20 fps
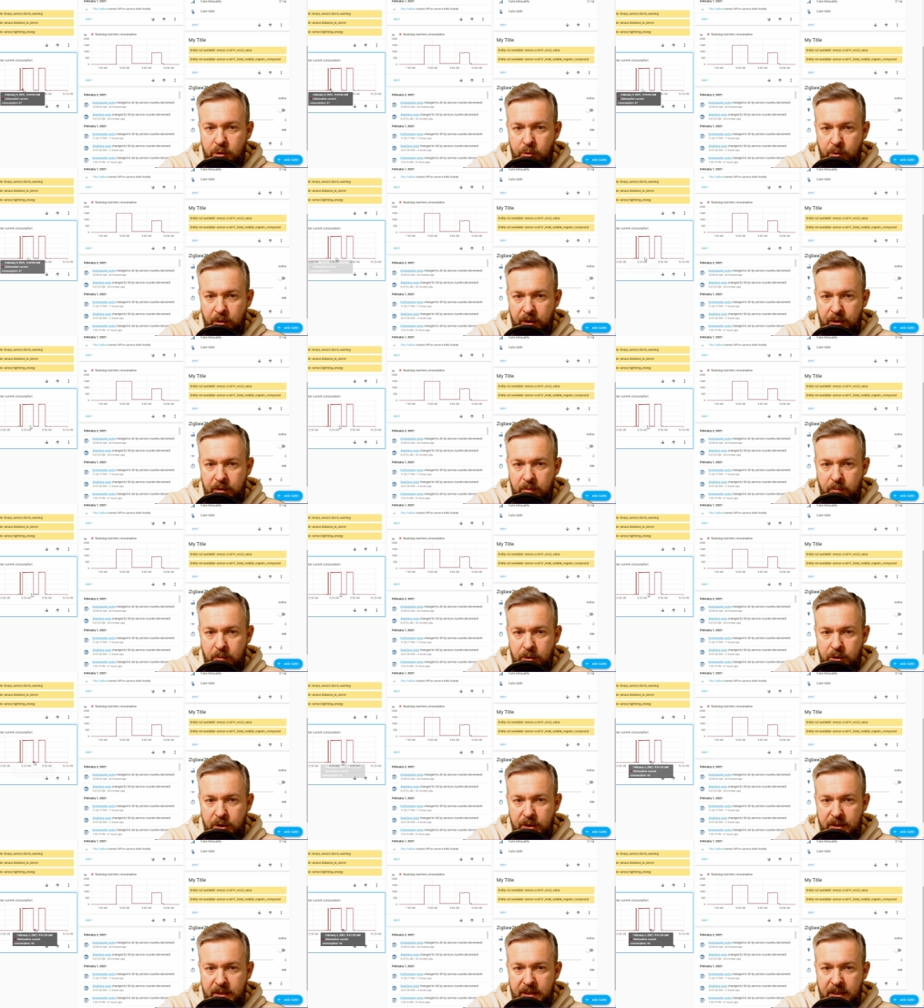during the
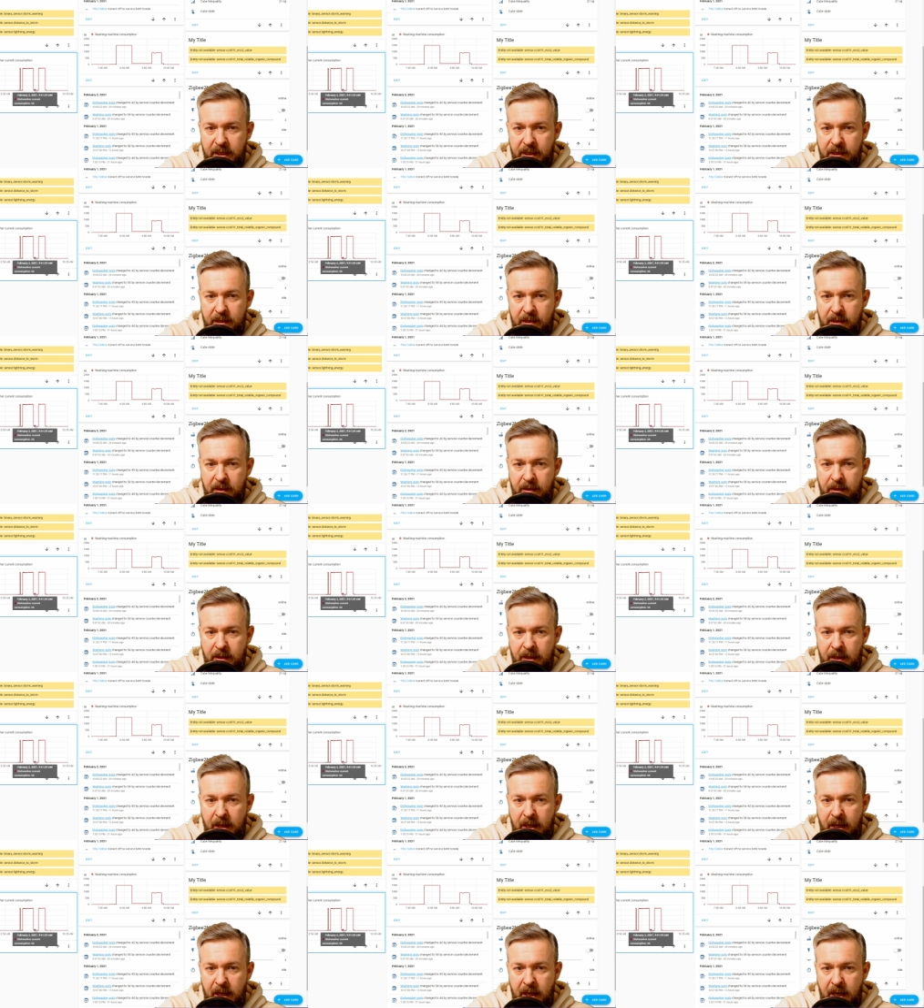washing cycle.
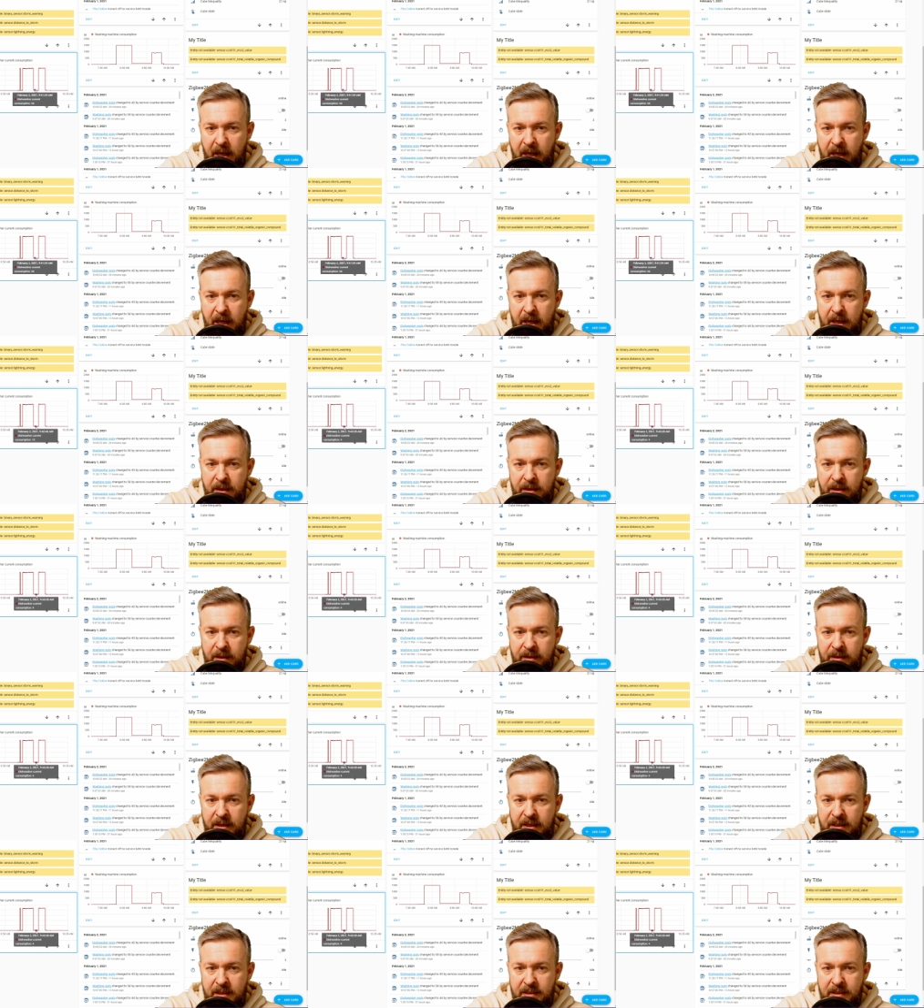And
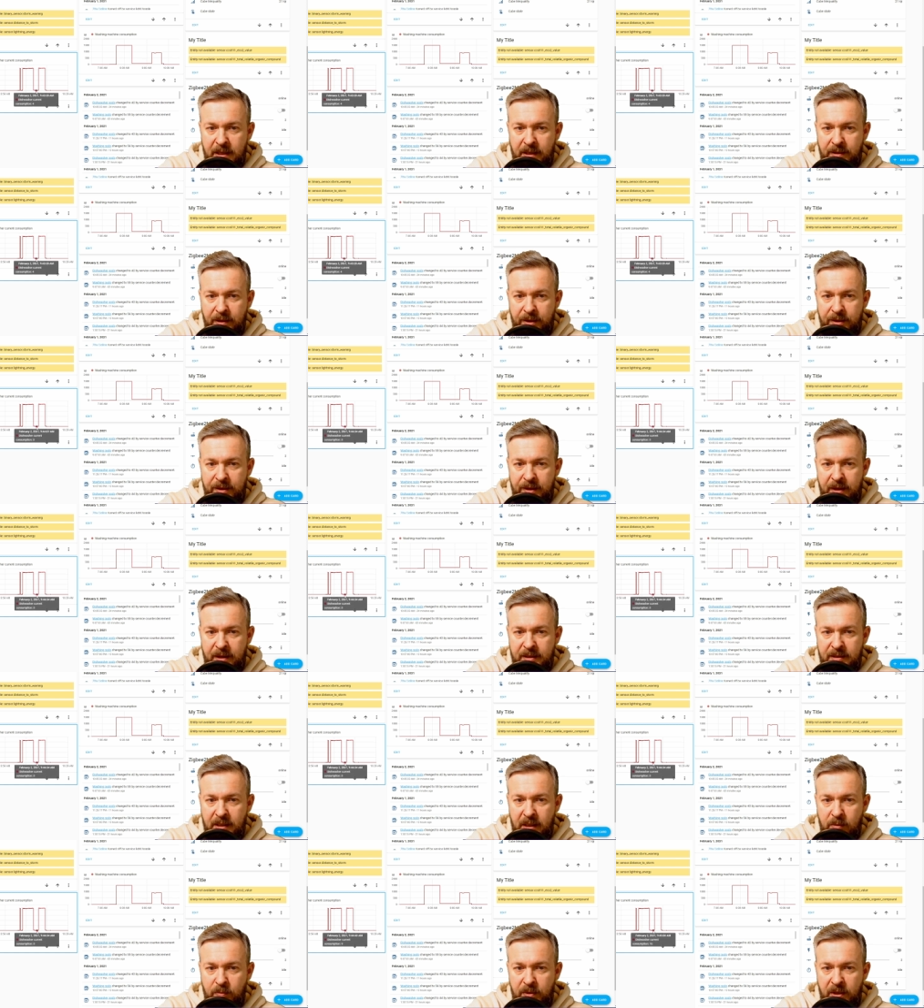these are the things
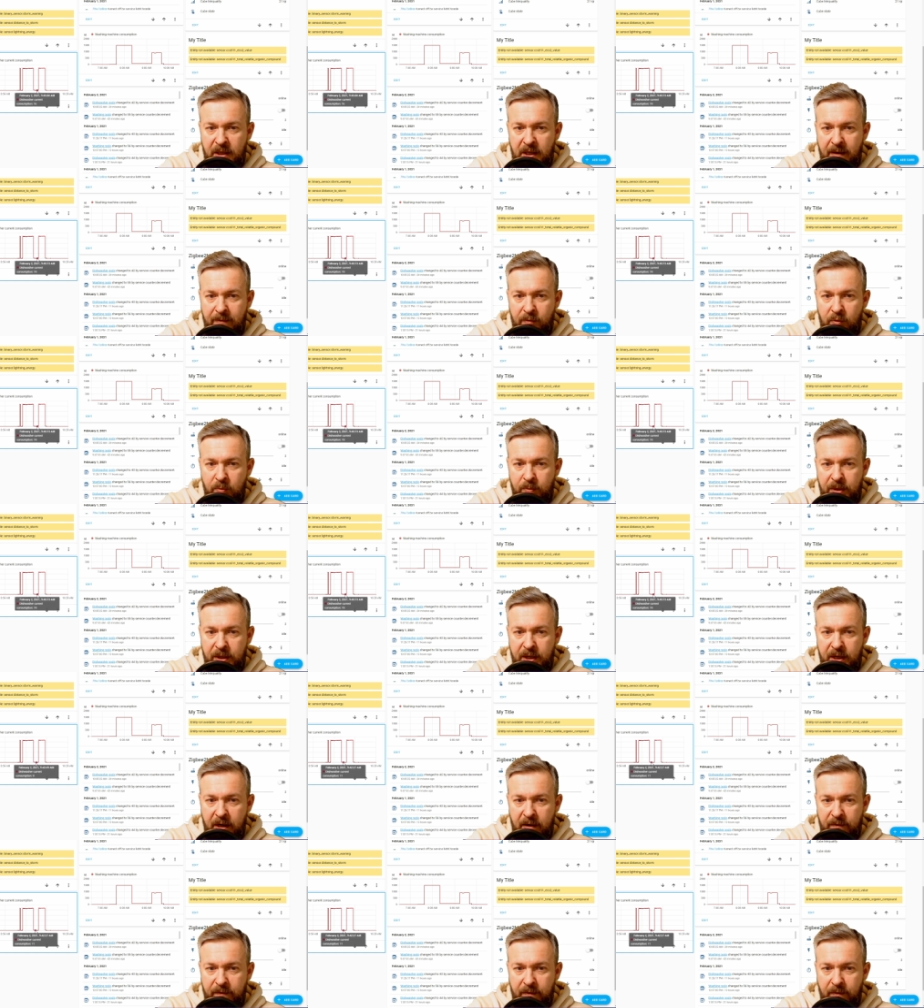that we have to be
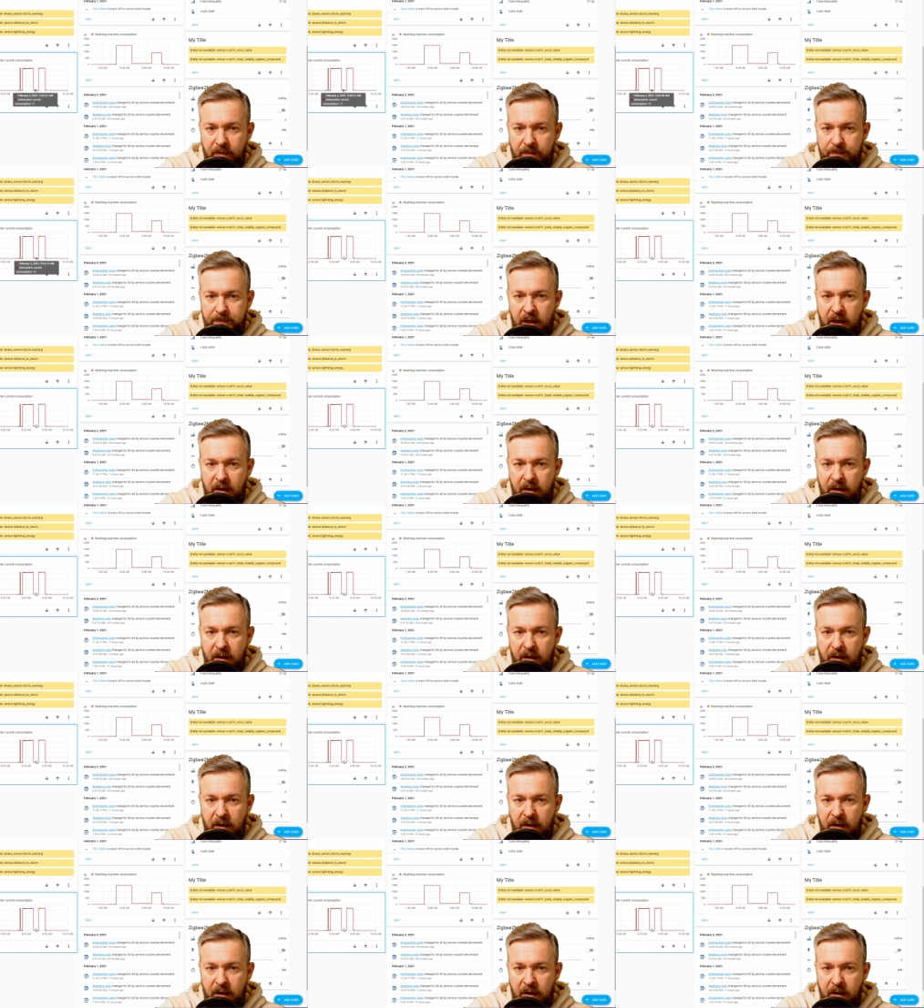careful.